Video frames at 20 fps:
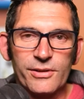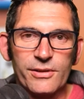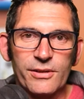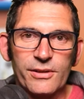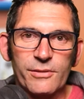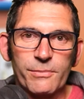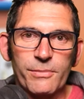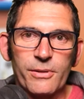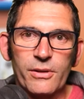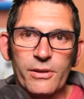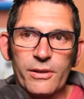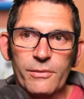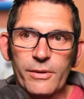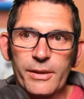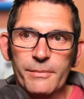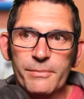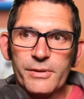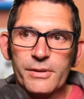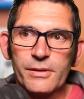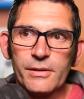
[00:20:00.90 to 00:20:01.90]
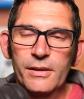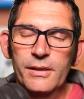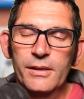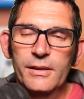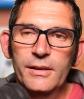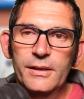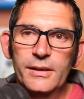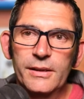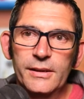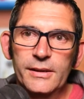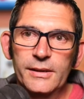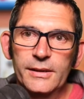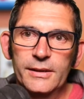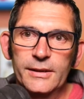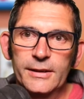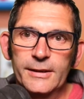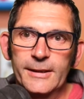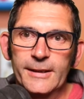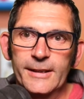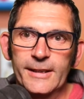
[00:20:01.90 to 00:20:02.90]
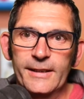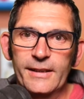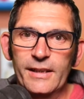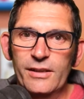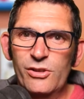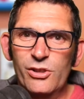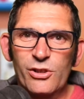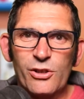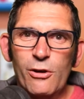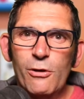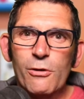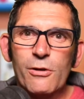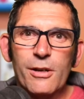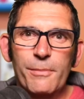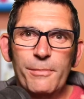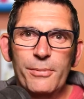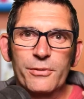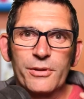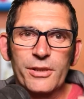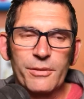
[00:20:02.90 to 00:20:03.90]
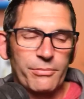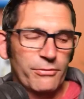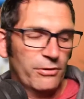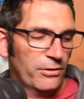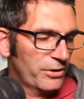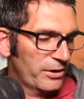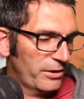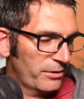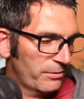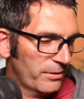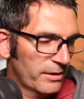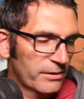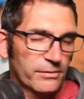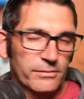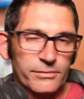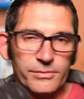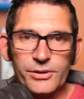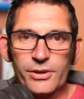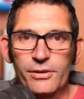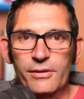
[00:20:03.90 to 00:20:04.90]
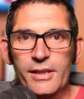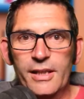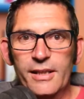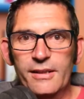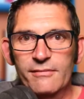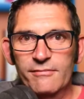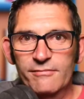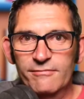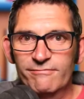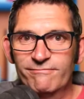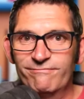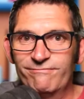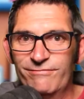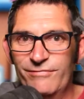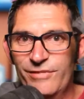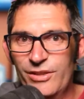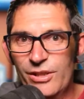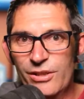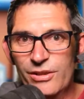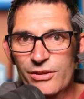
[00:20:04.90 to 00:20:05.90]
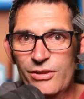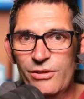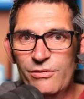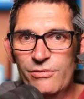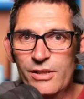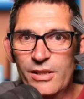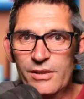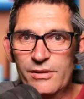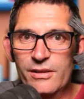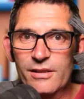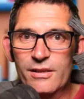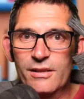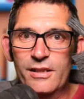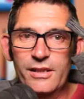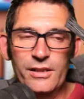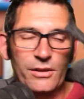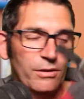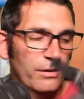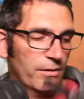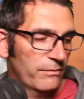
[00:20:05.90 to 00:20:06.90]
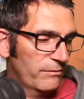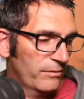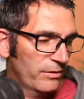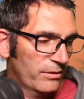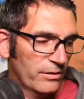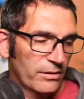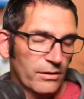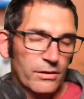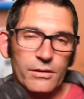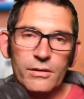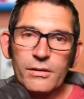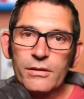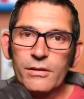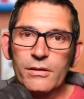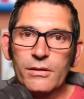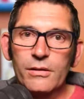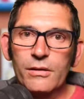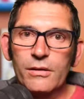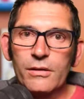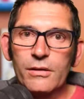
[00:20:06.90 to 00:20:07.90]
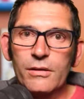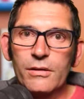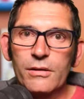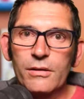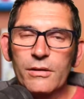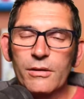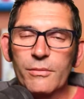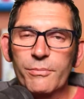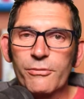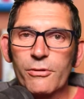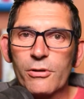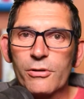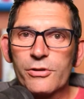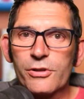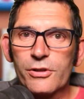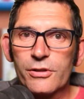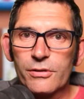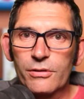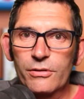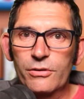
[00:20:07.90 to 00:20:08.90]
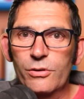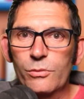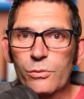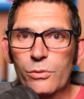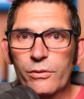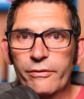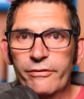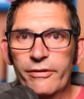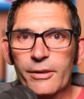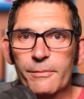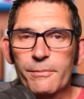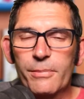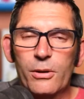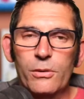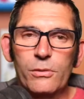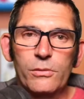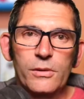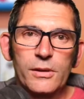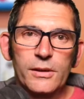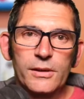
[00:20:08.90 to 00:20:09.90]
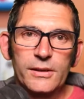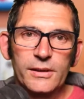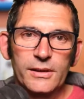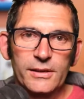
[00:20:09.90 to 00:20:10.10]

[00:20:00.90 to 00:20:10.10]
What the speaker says: just the spider webs. And they just clog up on your brush as well. So again, you can use this to clean your brush on your water-fed pole,